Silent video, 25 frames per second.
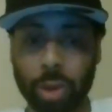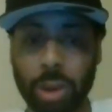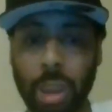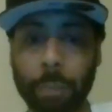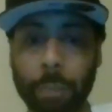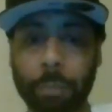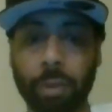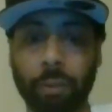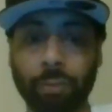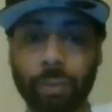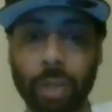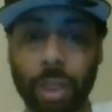top
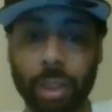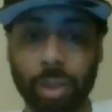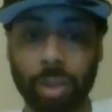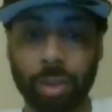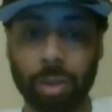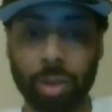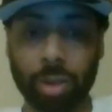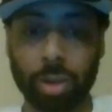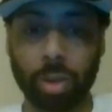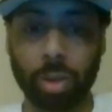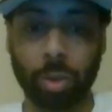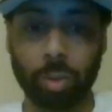of the fact
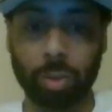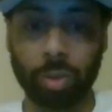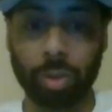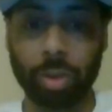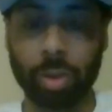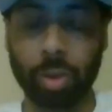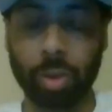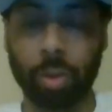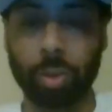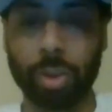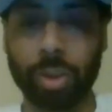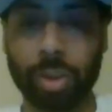that these
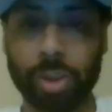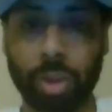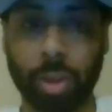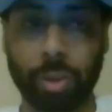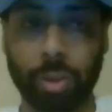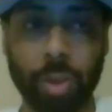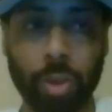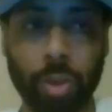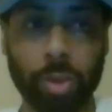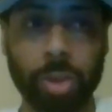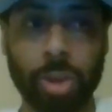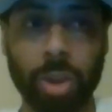are
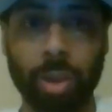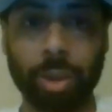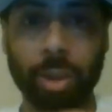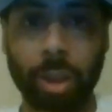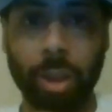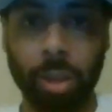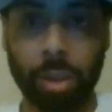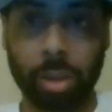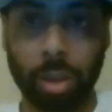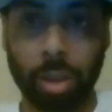13-day